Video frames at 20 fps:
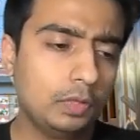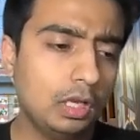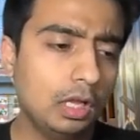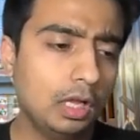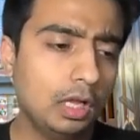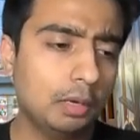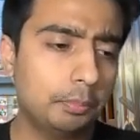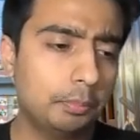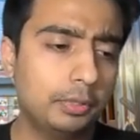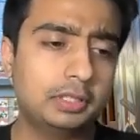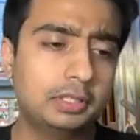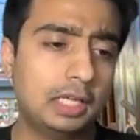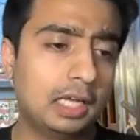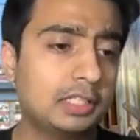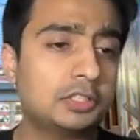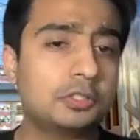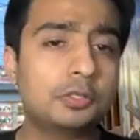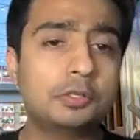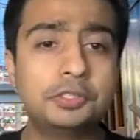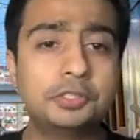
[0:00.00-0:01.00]
But
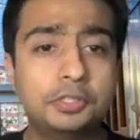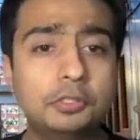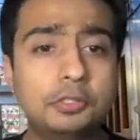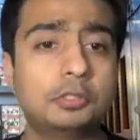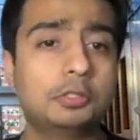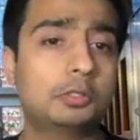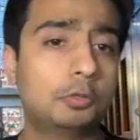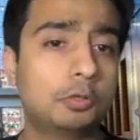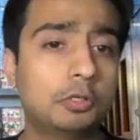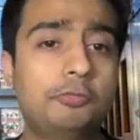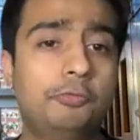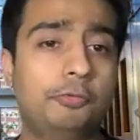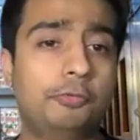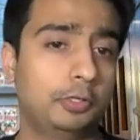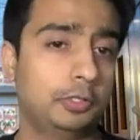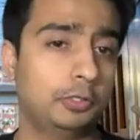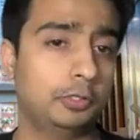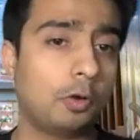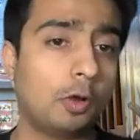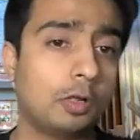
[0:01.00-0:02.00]
that's considered good for
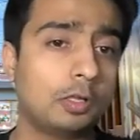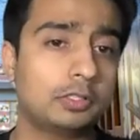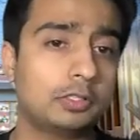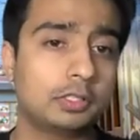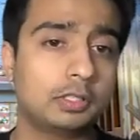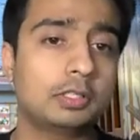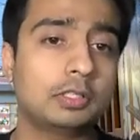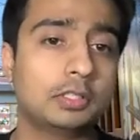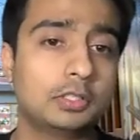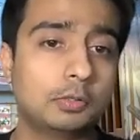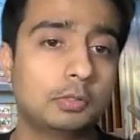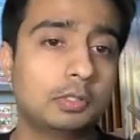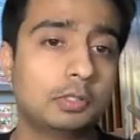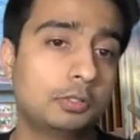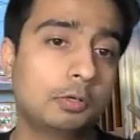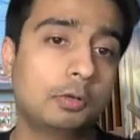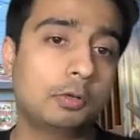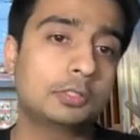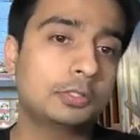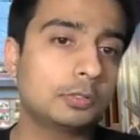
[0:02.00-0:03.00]
neurology. So it's
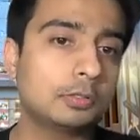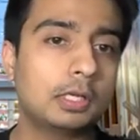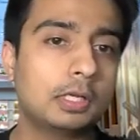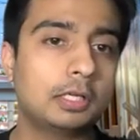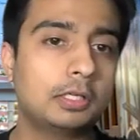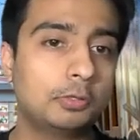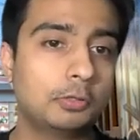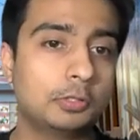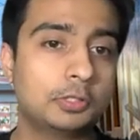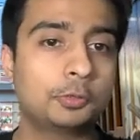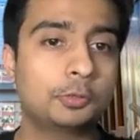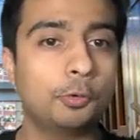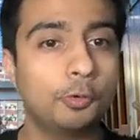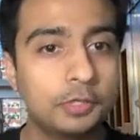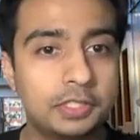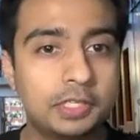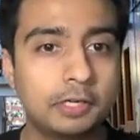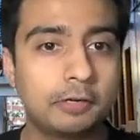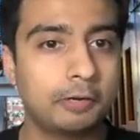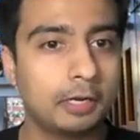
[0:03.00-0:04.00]
also like your
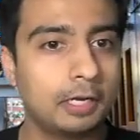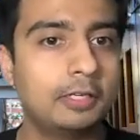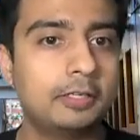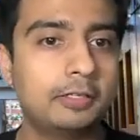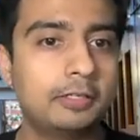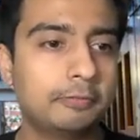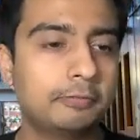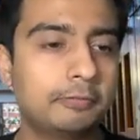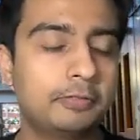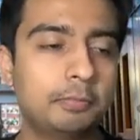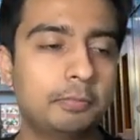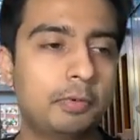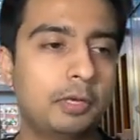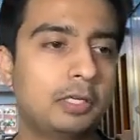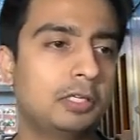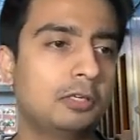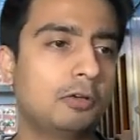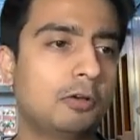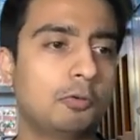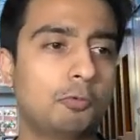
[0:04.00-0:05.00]
scores are relative
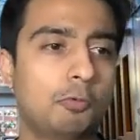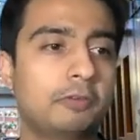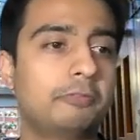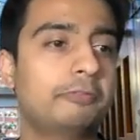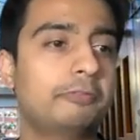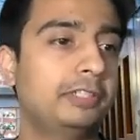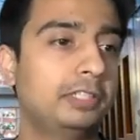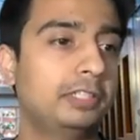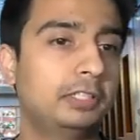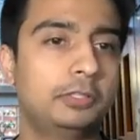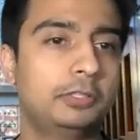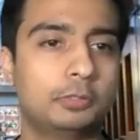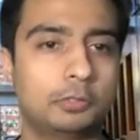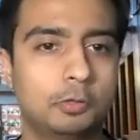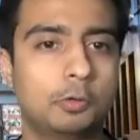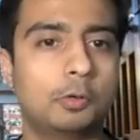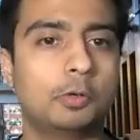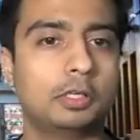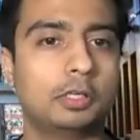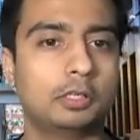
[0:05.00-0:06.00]
depending on what field you're
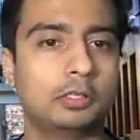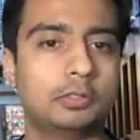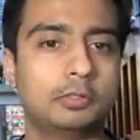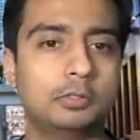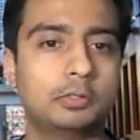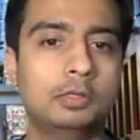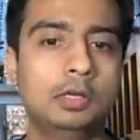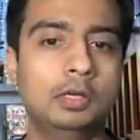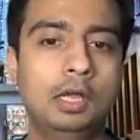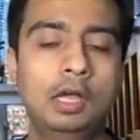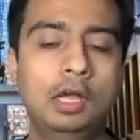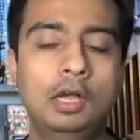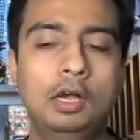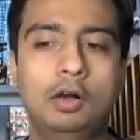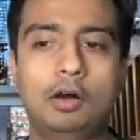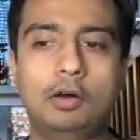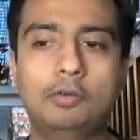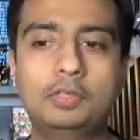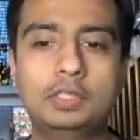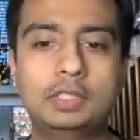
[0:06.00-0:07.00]
going into.
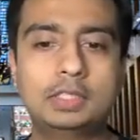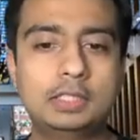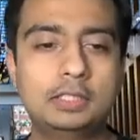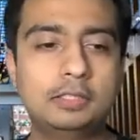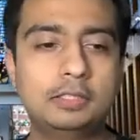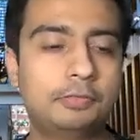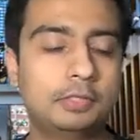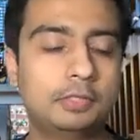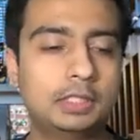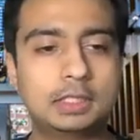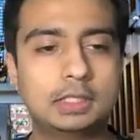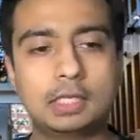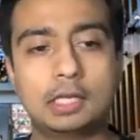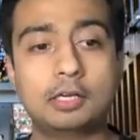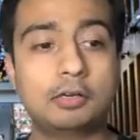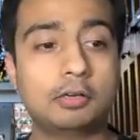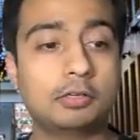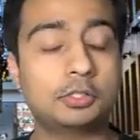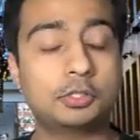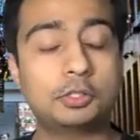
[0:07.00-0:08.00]
Obviously, if it's like
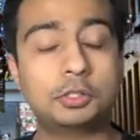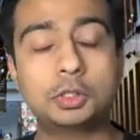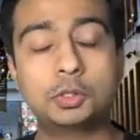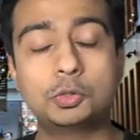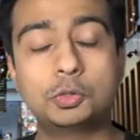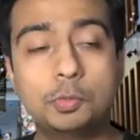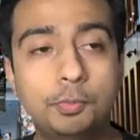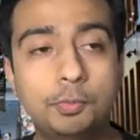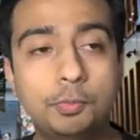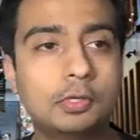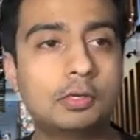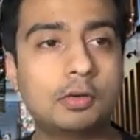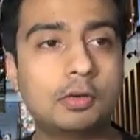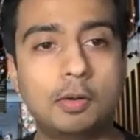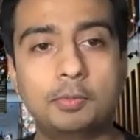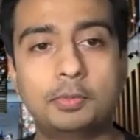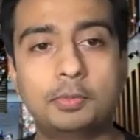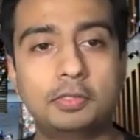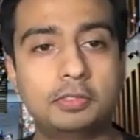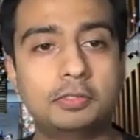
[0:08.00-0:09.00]
a super
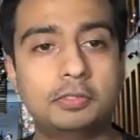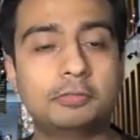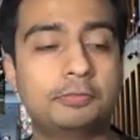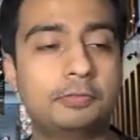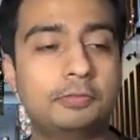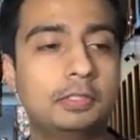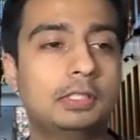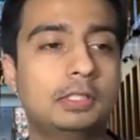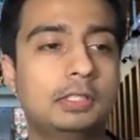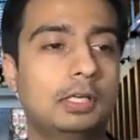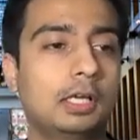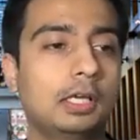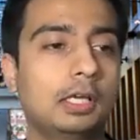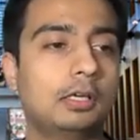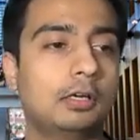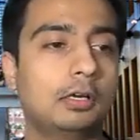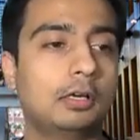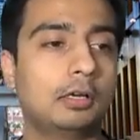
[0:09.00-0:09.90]
competitive field, like,